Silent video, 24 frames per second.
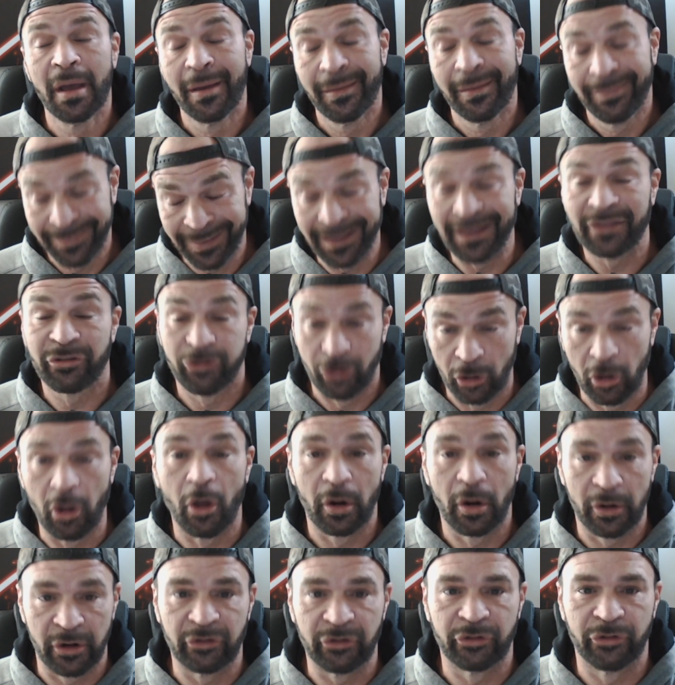that's a
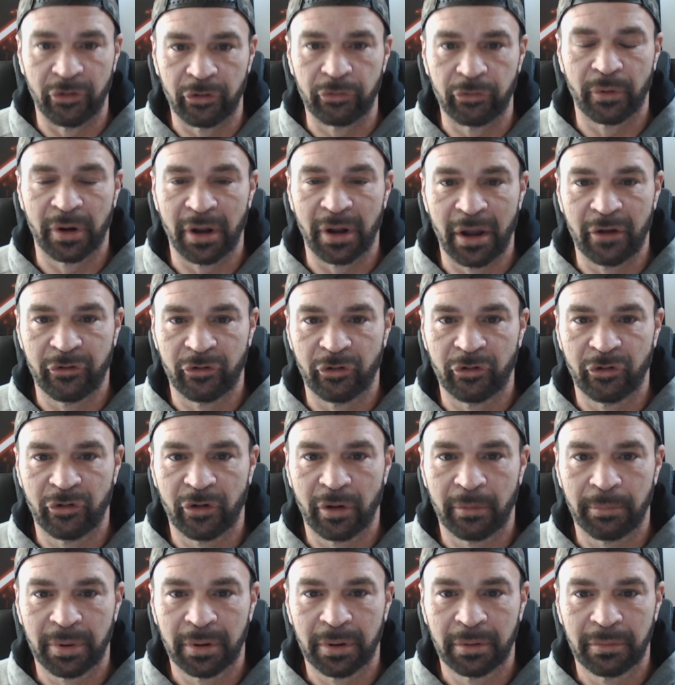long distance
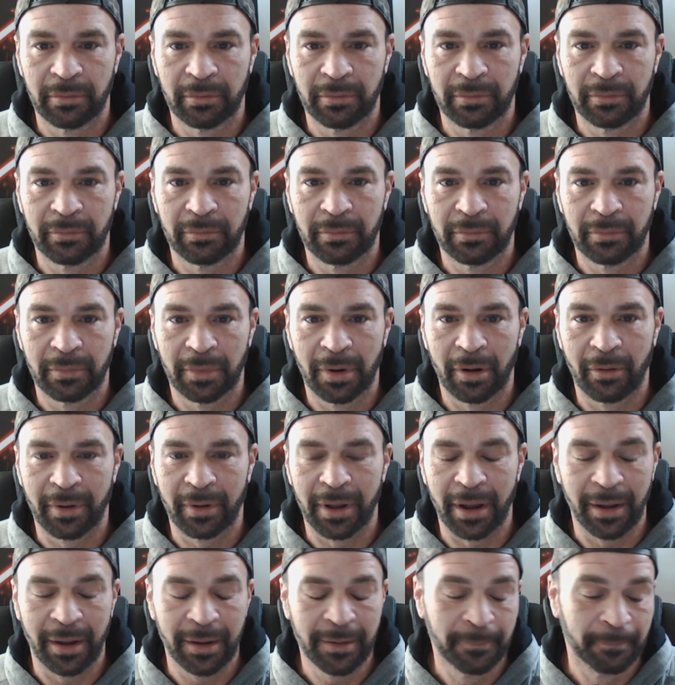relationship.
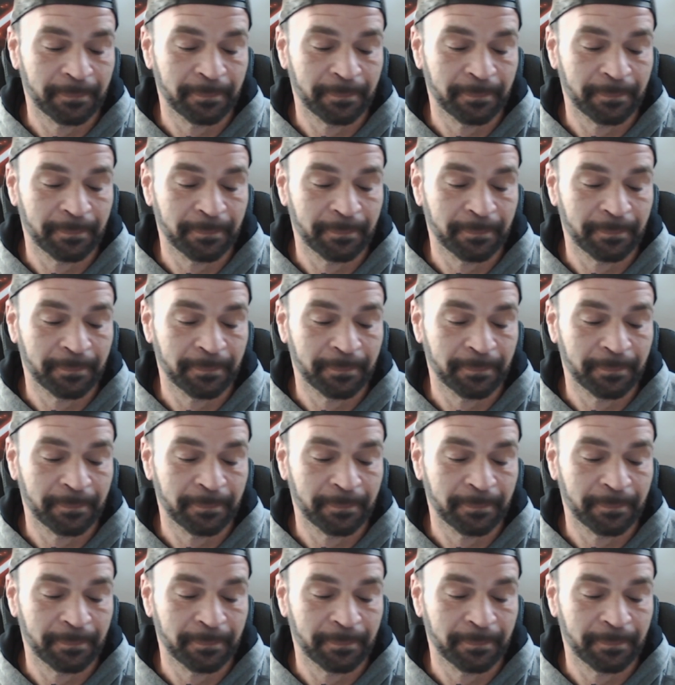Okay?